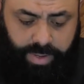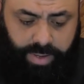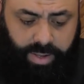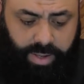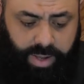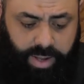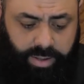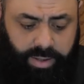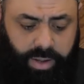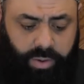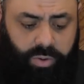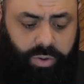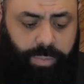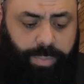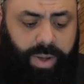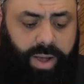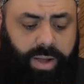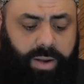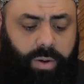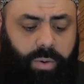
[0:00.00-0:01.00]
Allah
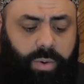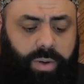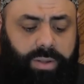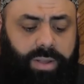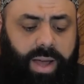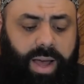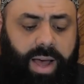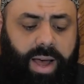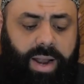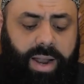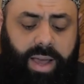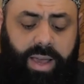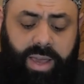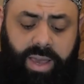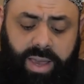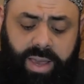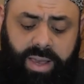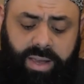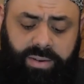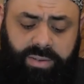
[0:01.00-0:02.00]
subhanahu wa ta'ala
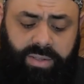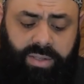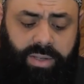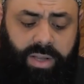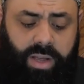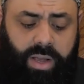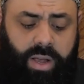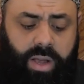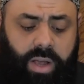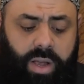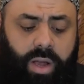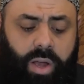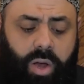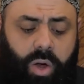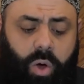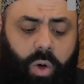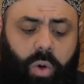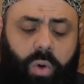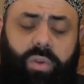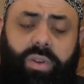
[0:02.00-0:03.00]
hears
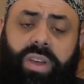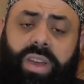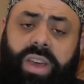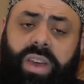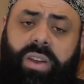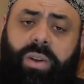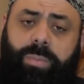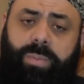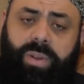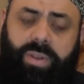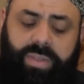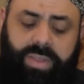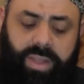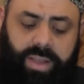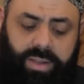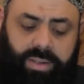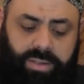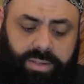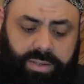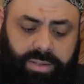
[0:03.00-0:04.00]
all hearable
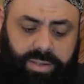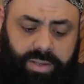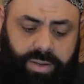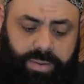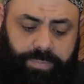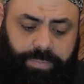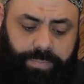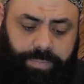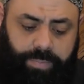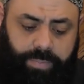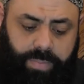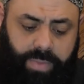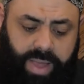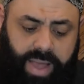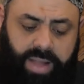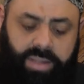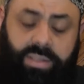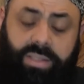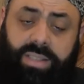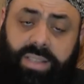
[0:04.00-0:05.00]
things
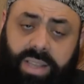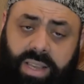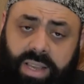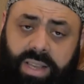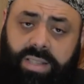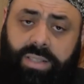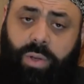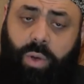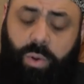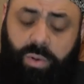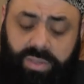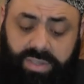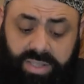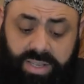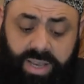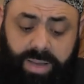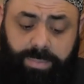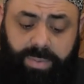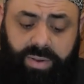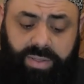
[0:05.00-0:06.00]
and sees all
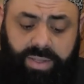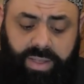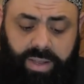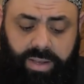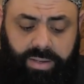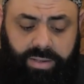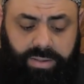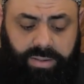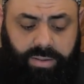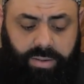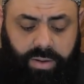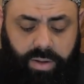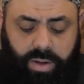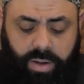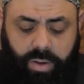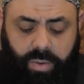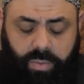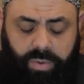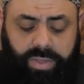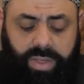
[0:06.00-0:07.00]
seeable things
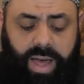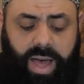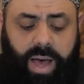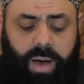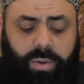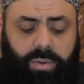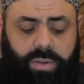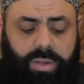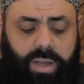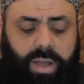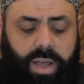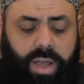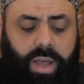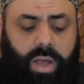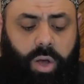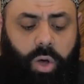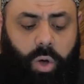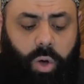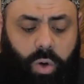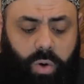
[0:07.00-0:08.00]
without
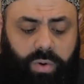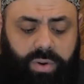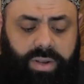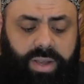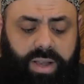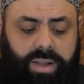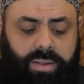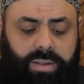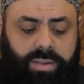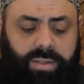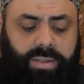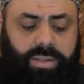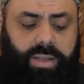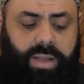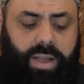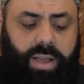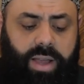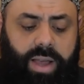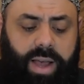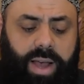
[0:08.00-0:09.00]
organs
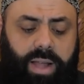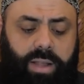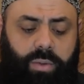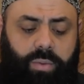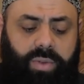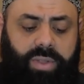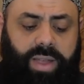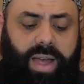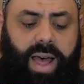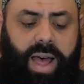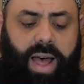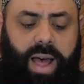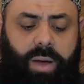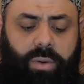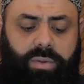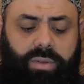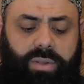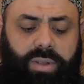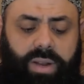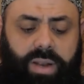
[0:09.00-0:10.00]
and
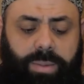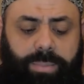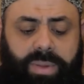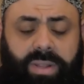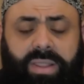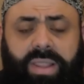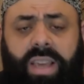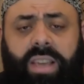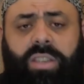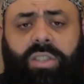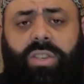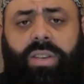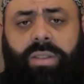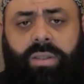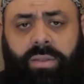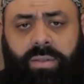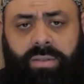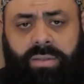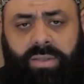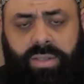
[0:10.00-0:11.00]
without
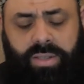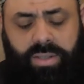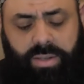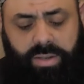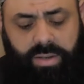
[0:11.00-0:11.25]
limitations.